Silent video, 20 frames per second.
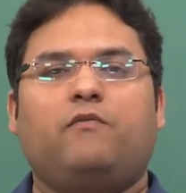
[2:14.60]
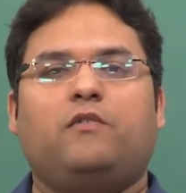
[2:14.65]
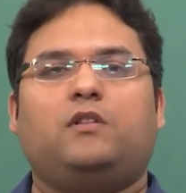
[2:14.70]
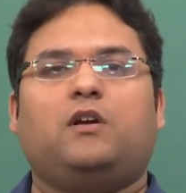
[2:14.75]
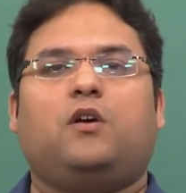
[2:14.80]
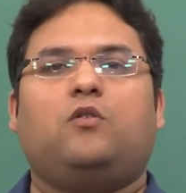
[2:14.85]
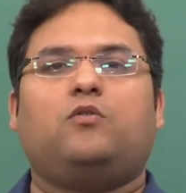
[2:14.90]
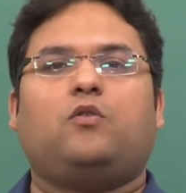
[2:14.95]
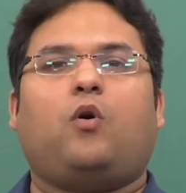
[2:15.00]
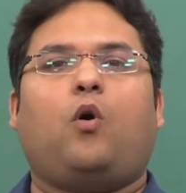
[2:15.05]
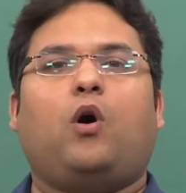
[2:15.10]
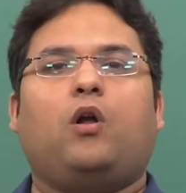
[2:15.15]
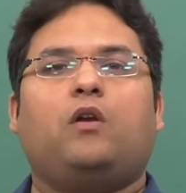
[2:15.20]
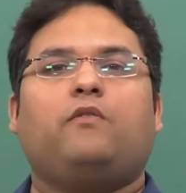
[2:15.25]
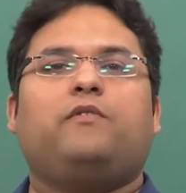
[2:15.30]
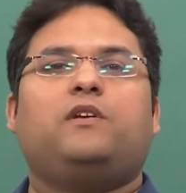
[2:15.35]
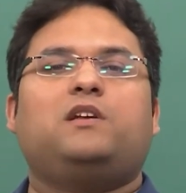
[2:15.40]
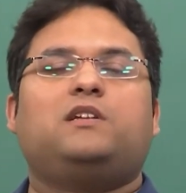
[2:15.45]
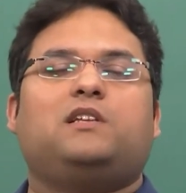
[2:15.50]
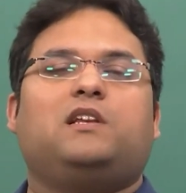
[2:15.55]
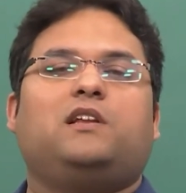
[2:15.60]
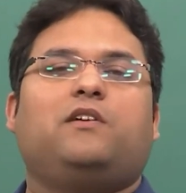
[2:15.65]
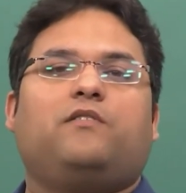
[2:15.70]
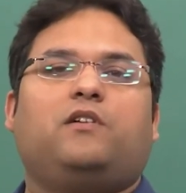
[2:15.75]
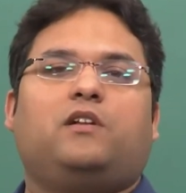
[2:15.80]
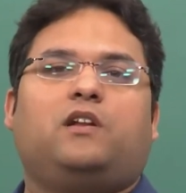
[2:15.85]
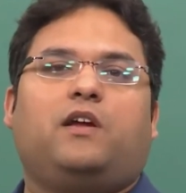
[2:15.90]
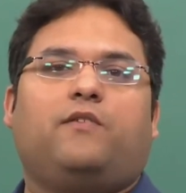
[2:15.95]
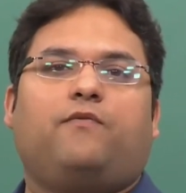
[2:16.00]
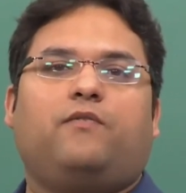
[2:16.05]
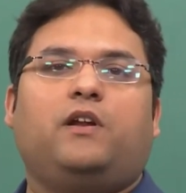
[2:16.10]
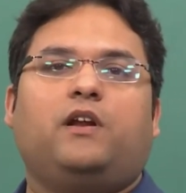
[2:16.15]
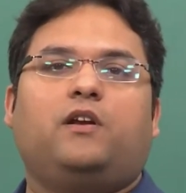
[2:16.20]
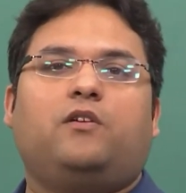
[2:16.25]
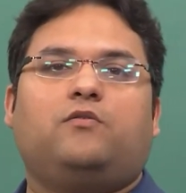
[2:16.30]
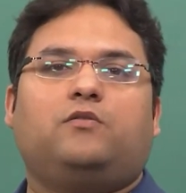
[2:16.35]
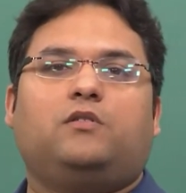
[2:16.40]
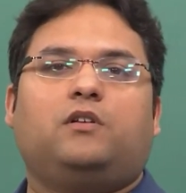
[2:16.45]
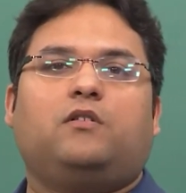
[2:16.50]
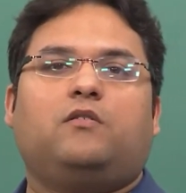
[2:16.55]
without always
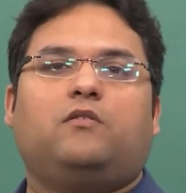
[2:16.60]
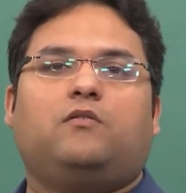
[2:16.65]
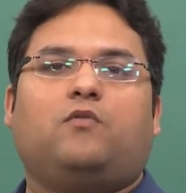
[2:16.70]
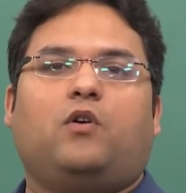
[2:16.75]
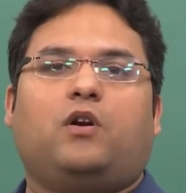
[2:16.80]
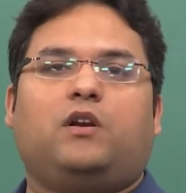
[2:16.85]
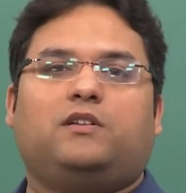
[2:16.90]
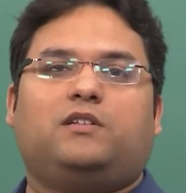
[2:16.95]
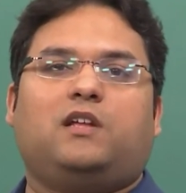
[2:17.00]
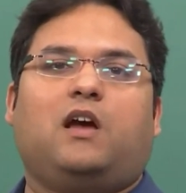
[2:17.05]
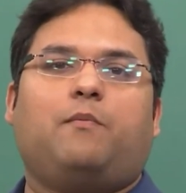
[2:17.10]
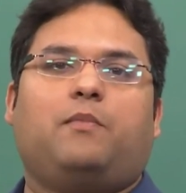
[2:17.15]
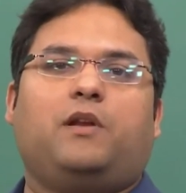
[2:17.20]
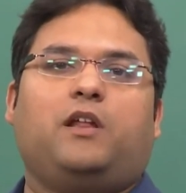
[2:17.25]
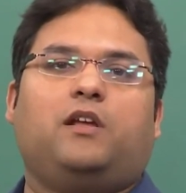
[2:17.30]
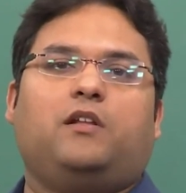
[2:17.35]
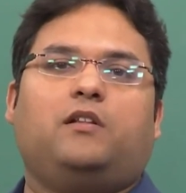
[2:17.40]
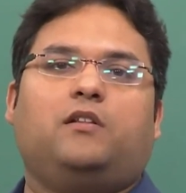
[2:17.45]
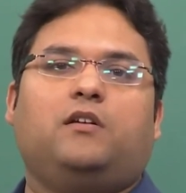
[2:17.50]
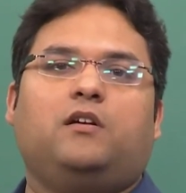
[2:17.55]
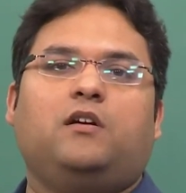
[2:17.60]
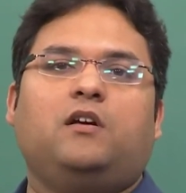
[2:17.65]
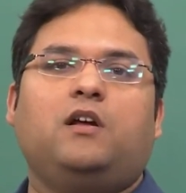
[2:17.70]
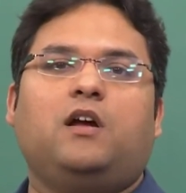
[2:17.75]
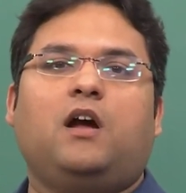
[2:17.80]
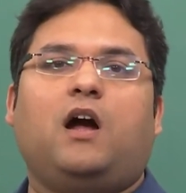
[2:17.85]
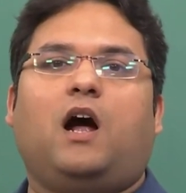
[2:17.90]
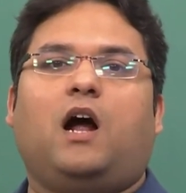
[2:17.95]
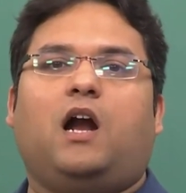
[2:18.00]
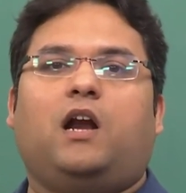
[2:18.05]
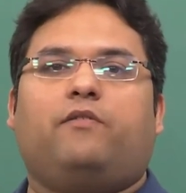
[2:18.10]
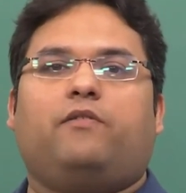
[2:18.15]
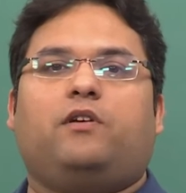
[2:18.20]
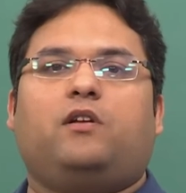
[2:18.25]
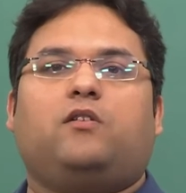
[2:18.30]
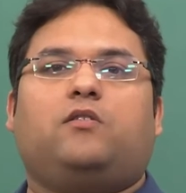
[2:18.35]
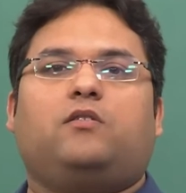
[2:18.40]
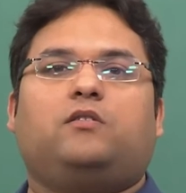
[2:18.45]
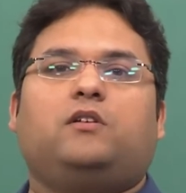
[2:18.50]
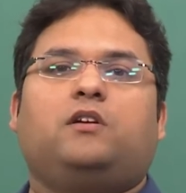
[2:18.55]
referring to the what is happening in the
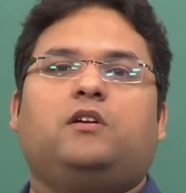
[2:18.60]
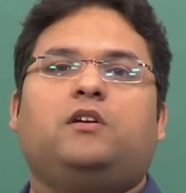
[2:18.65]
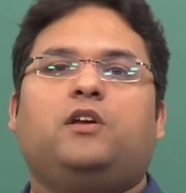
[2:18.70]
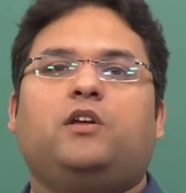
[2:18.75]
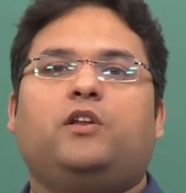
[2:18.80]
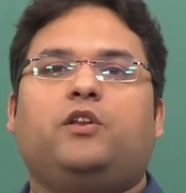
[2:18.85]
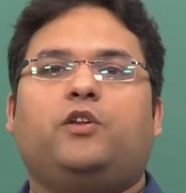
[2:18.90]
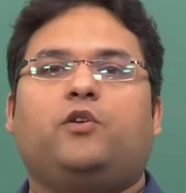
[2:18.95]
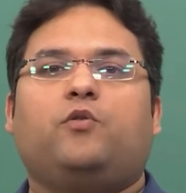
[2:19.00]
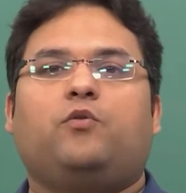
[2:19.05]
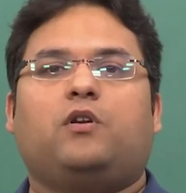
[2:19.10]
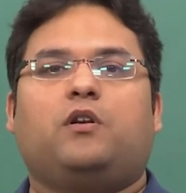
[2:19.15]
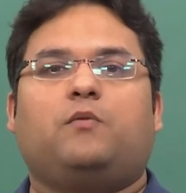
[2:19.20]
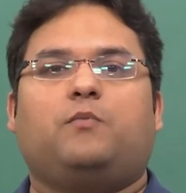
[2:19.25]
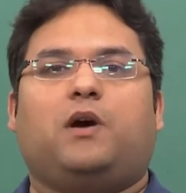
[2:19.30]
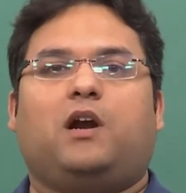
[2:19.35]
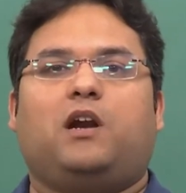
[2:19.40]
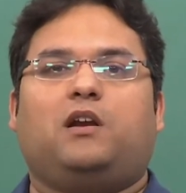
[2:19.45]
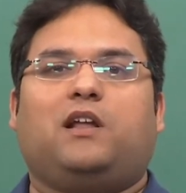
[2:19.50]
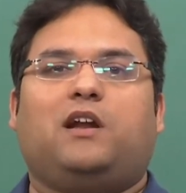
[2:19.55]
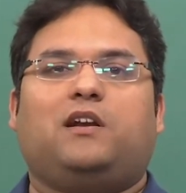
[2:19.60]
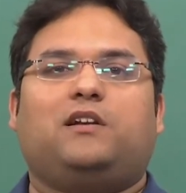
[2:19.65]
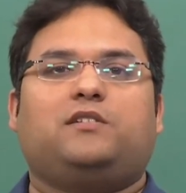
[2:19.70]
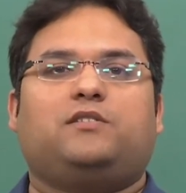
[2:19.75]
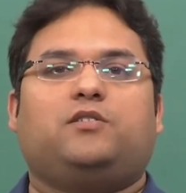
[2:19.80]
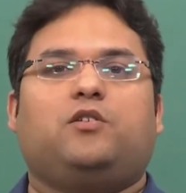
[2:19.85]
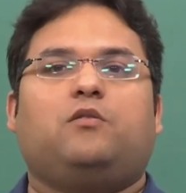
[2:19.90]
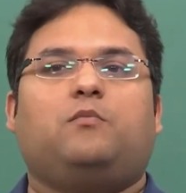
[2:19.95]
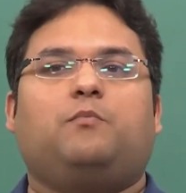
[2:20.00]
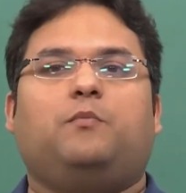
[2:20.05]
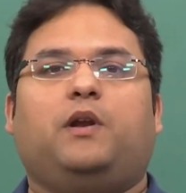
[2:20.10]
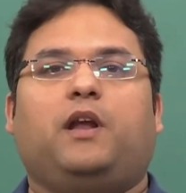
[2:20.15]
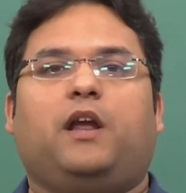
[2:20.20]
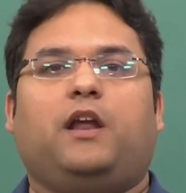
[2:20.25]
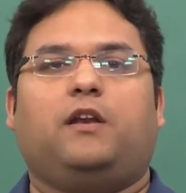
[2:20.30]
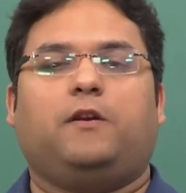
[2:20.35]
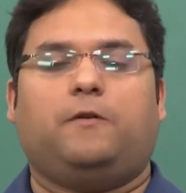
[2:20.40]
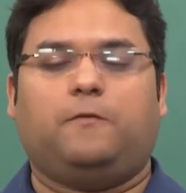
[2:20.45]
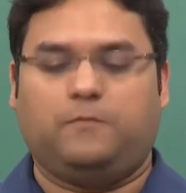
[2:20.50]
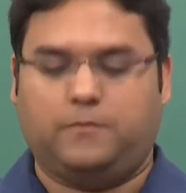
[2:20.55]
hardware or the neural part, that is your
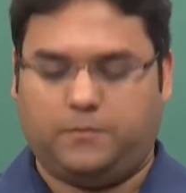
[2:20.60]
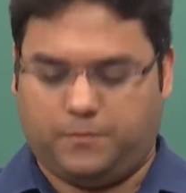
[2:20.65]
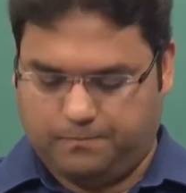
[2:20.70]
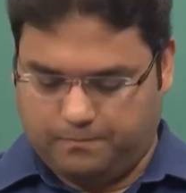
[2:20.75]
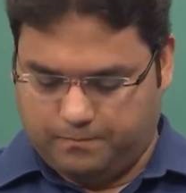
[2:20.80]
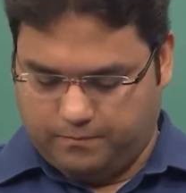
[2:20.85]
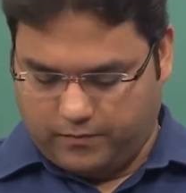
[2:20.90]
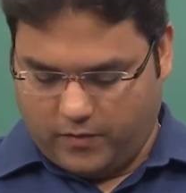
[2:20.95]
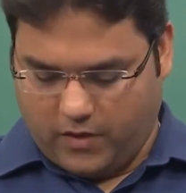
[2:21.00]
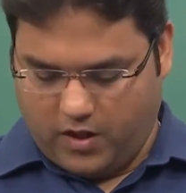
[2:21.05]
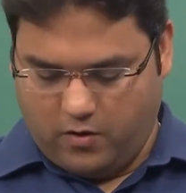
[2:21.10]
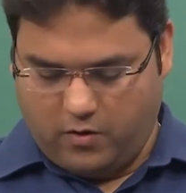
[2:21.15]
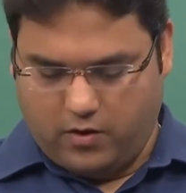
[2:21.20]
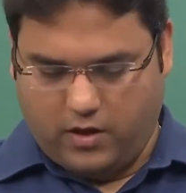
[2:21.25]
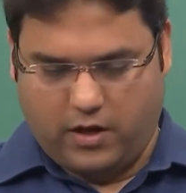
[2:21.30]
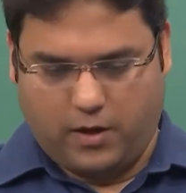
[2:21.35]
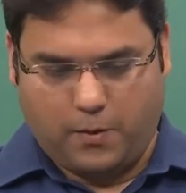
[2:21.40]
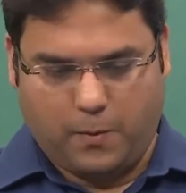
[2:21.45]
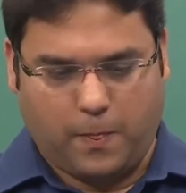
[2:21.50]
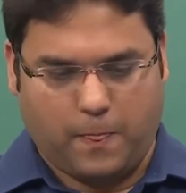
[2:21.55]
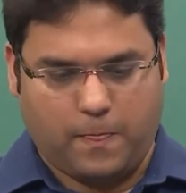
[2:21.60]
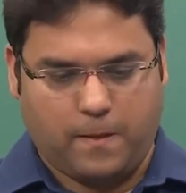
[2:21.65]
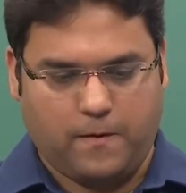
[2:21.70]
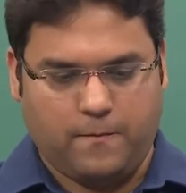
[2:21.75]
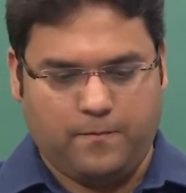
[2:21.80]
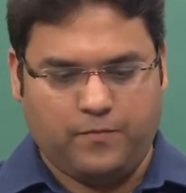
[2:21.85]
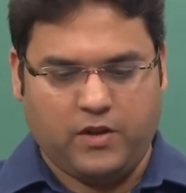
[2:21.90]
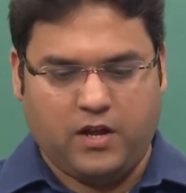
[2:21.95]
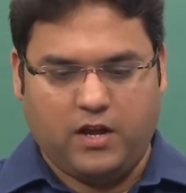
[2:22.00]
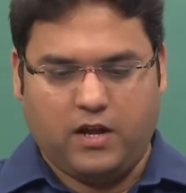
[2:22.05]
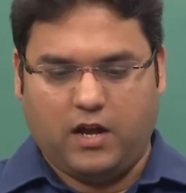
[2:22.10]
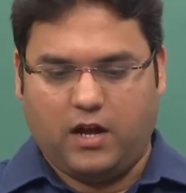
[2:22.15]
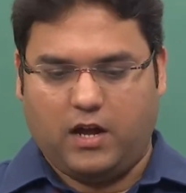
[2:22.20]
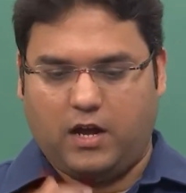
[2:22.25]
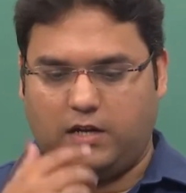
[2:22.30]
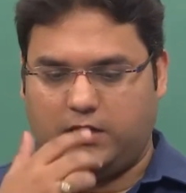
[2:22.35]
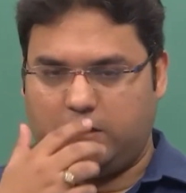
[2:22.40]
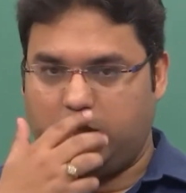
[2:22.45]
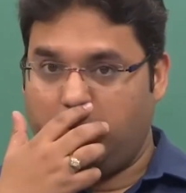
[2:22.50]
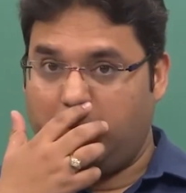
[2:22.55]
brain. Okay.
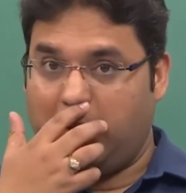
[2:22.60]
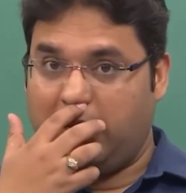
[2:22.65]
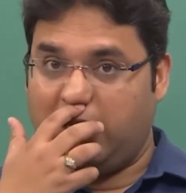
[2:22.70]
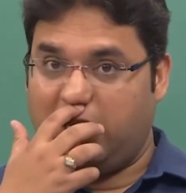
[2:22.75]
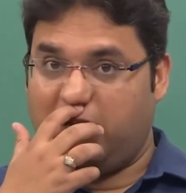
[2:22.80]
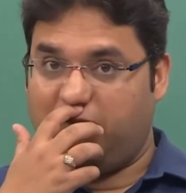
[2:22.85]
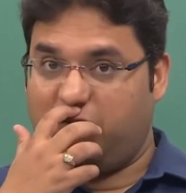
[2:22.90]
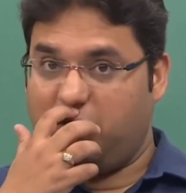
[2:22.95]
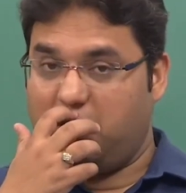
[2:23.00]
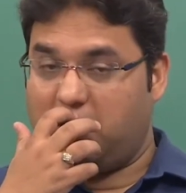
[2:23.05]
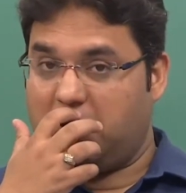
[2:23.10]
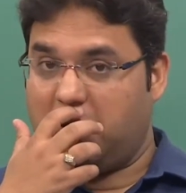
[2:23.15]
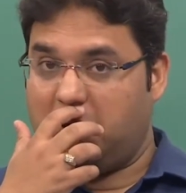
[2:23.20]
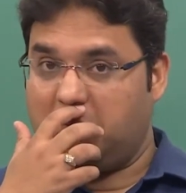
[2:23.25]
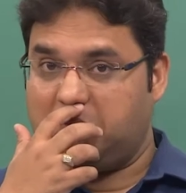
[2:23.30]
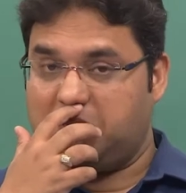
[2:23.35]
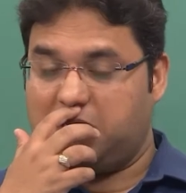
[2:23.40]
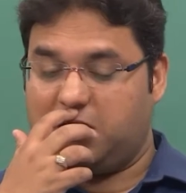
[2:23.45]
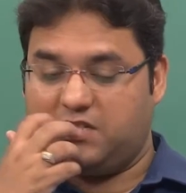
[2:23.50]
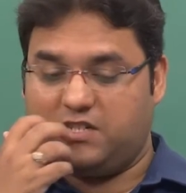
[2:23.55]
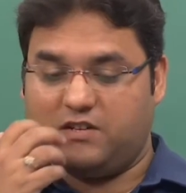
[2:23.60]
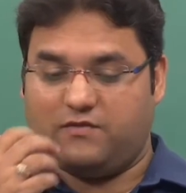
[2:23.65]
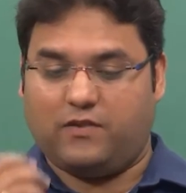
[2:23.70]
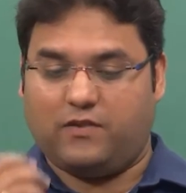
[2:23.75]
So, if you adopt such a